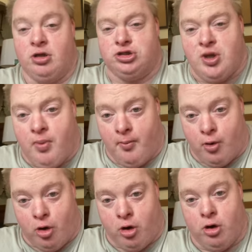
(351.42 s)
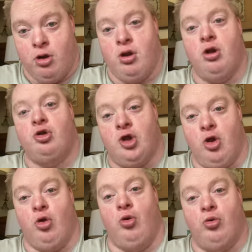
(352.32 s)
Super Bowl,
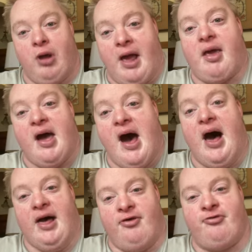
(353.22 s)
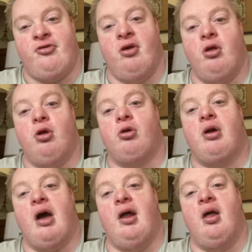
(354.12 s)
too, like us,
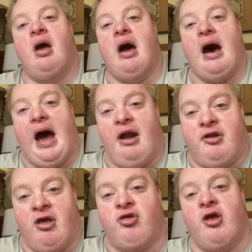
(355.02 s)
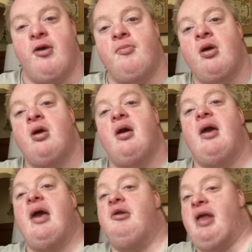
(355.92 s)
because I teach them,
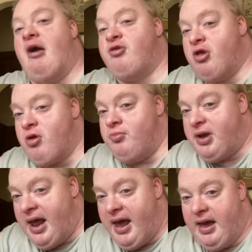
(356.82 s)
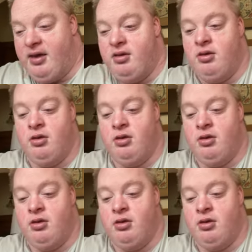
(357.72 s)
and I see some day